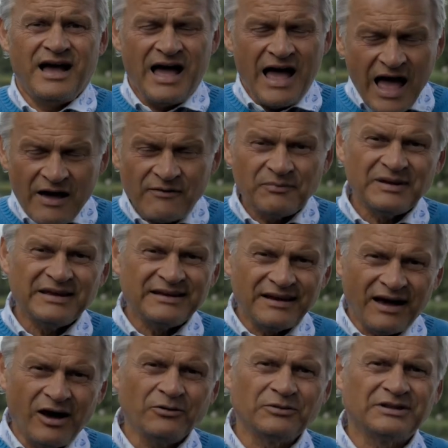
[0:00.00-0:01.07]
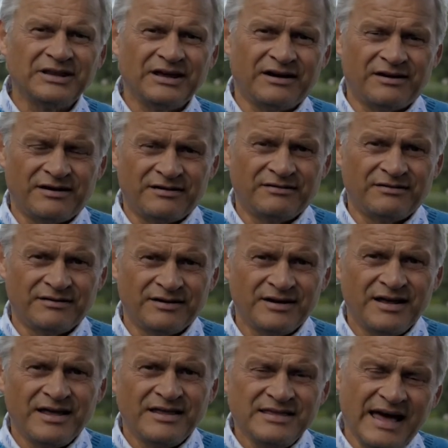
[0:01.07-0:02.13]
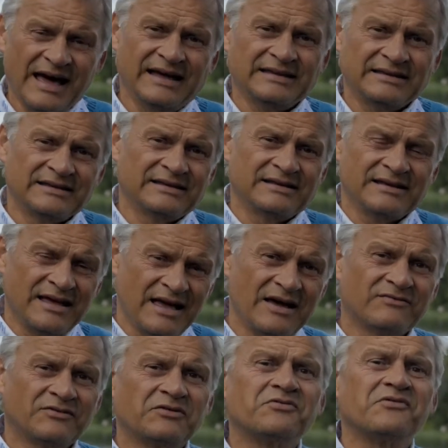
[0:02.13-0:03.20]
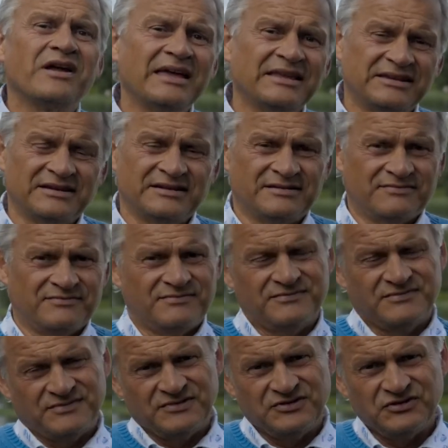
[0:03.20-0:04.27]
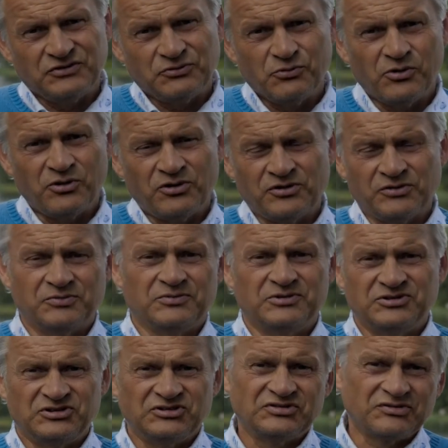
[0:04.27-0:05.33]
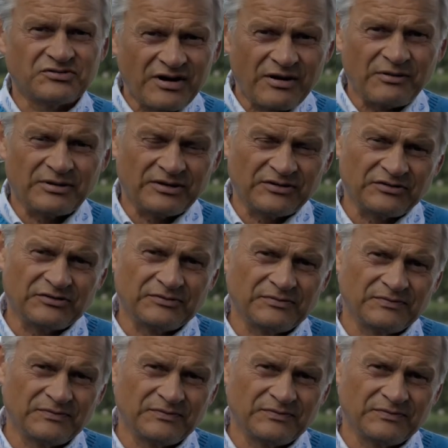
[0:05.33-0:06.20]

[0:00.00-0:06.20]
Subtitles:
have been out there that have created this world which is around us.